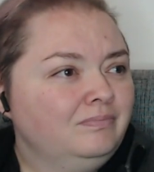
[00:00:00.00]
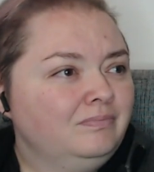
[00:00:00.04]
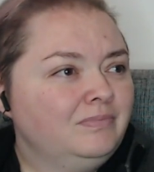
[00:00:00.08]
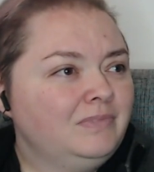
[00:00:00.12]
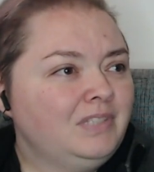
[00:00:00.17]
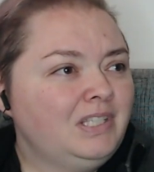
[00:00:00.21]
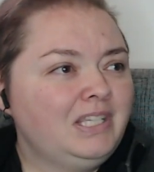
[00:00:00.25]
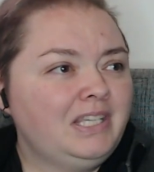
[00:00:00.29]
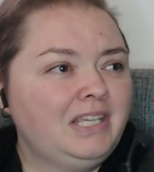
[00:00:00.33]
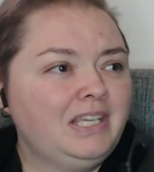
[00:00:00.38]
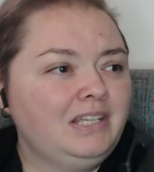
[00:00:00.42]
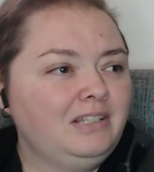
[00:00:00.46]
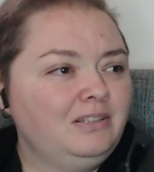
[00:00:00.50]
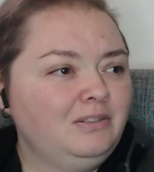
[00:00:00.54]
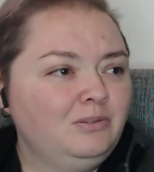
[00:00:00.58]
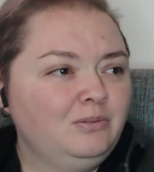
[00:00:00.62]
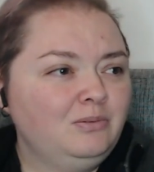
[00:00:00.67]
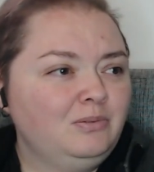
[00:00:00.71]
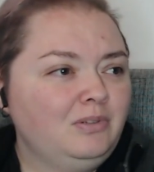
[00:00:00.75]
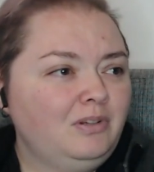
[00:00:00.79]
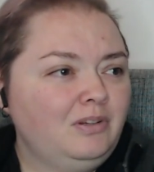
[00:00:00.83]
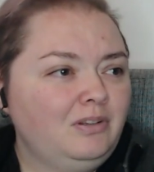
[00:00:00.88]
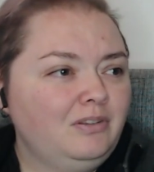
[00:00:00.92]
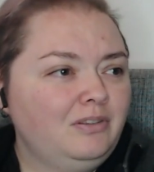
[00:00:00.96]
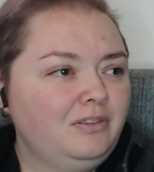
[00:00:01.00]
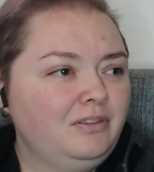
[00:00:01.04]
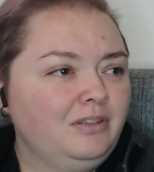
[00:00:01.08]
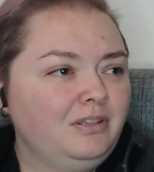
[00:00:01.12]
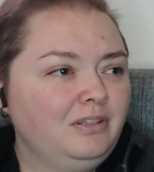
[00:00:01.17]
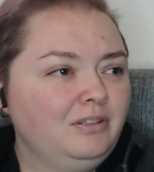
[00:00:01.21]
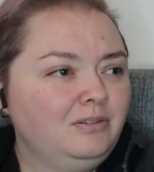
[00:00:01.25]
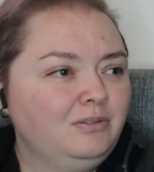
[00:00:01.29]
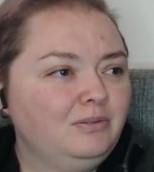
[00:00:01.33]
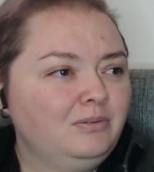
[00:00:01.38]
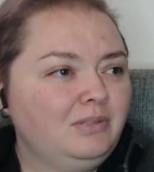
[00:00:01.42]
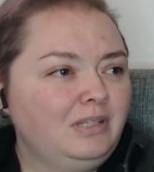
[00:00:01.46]
He can do nothing
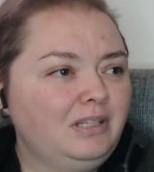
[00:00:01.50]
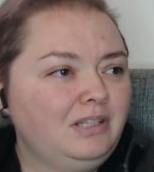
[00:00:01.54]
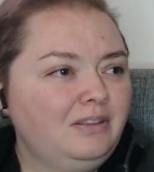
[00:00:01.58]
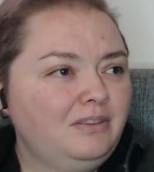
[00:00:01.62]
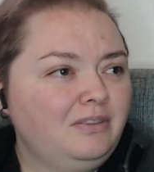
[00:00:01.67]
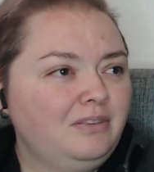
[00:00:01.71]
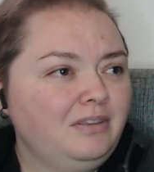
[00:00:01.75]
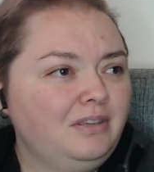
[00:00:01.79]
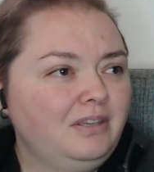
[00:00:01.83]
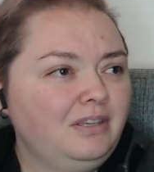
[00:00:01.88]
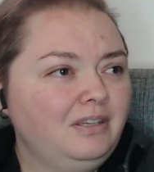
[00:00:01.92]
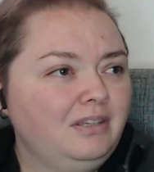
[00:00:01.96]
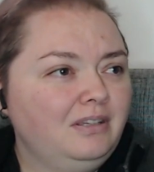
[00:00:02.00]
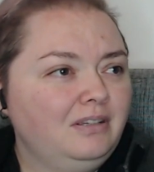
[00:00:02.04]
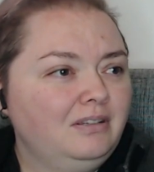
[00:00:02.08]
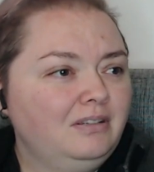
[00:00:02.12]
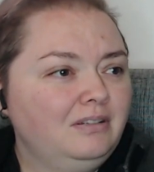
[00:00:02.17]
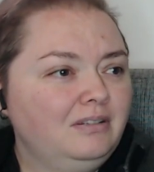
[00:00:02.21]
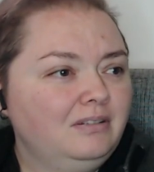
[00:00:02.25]
to that thing.